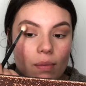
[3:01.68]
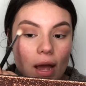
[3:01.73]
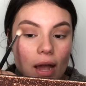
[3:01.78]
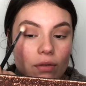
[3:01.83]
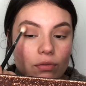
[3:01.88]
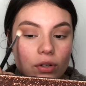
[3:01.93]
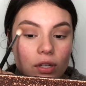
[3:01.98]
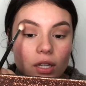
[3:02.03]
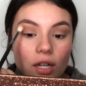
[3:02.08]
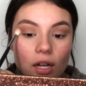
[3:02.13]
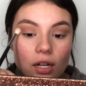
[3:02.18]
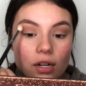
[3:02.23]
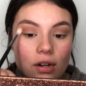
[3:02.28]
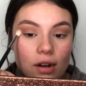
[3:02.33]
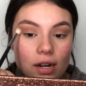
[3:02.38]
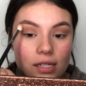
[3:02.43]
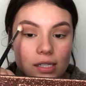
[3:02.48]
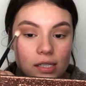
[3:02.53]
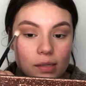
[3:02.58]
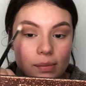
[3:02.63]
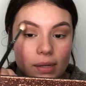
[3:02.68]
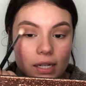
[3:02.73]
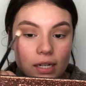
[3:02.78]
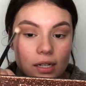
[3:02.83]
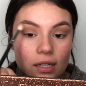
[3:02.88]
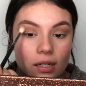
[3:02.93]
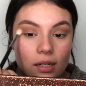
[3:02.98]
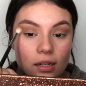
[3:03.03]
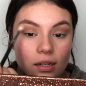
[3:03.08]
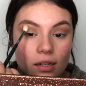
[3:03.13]
I really
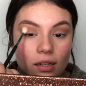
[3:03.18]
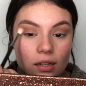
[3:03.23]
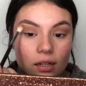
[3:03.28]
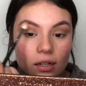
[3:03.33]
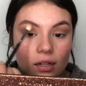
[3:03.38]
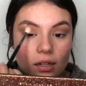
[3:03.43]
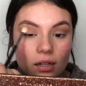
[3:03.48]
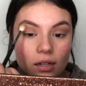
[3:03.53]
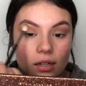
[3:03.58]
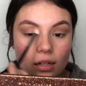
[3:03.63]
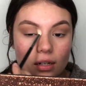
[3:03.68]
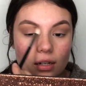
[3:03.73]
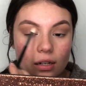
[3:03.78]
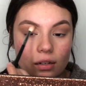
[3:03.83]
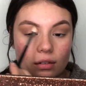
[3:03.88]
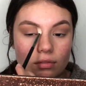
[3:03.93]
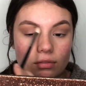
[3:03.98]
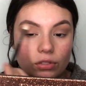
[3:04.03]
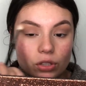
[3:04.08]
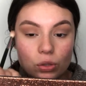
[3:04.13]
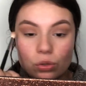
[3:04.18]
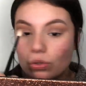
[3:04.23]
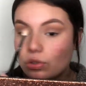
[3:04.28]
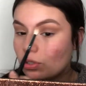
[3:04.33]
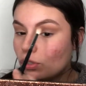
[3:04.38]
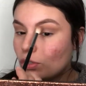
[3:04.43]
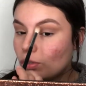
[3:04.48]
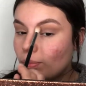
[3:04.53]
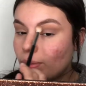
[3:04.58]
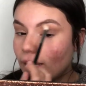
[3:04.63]
underestimated
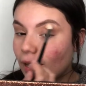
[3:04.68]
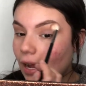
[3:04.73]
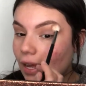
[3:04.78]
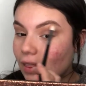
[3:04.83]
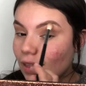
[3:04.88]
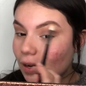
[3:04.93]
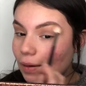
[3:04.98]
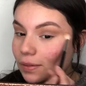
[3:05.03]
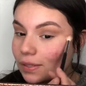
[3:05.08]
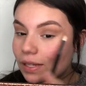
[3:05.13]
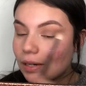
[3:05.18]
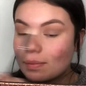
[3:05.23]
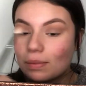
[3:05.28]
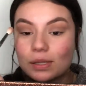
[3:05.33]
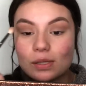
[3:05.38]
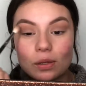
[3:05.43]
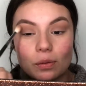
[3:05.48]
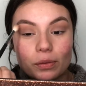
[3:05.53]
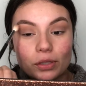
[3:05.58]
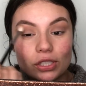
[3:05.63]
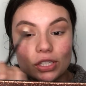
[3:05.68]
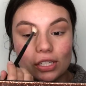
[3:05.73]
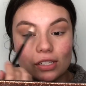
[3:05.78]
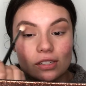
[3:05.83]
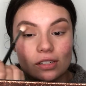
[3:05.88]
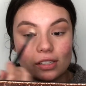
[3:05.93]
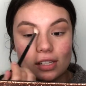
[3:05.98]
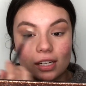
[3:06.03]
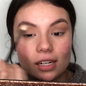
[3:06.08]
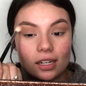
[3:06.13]
YouTube. Like, I thought it was gonna be so much
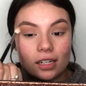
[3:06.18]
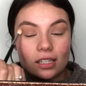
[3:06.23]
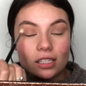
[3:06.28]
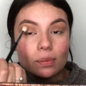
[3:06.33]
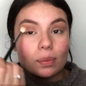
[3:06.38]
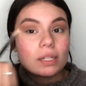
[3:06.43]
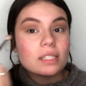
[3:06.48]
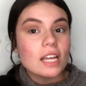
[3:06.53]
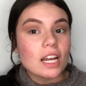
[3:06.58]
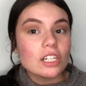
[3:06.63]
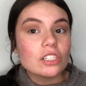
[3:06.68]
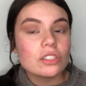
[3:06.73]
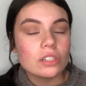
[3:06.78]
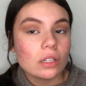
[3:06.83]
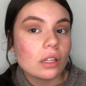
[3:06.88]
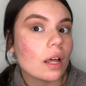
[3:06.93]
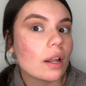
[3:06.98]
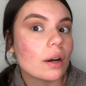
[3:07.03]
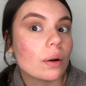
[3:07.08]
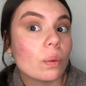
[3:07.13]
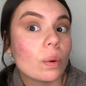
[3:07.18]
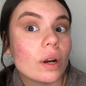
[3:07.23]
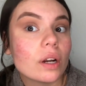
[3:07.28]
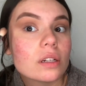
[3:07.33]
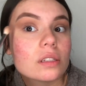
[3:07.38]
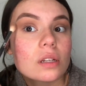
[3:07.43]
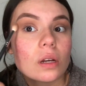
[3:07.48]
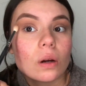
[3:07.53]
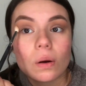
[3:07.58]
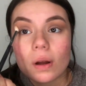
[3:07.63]
easier than it is, but it's actually a lot of work.
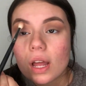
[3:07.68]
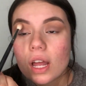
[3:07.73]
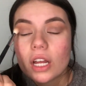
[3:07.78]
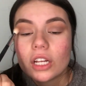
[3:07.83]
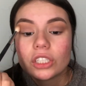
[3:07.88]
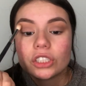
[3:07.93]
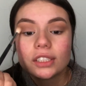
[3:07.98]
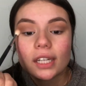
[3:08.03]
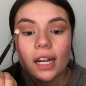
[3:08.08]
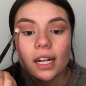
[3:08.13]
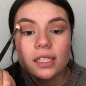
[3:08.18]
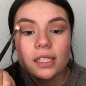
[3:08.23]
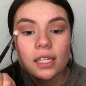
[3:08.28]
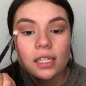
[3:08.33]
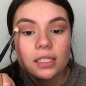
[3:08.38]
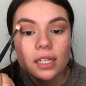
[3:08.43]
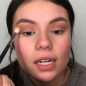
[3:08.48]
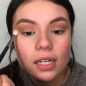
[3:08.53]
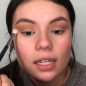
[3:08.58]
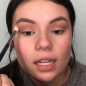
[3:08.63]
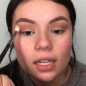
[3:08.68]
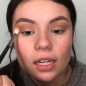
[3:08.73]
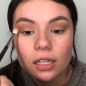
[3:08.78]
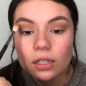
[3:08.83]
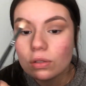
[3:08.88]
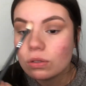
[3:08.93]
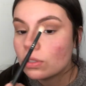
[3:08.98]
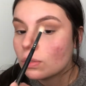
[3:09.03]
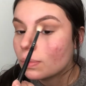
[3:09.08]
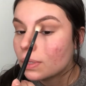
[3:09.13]
So shout out to the dedicated
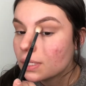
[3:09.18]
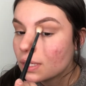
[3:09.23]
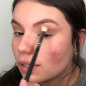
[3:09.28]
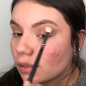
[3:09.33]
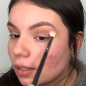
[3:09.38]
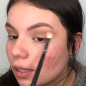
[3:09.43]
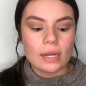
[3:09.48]
YouTubers out there.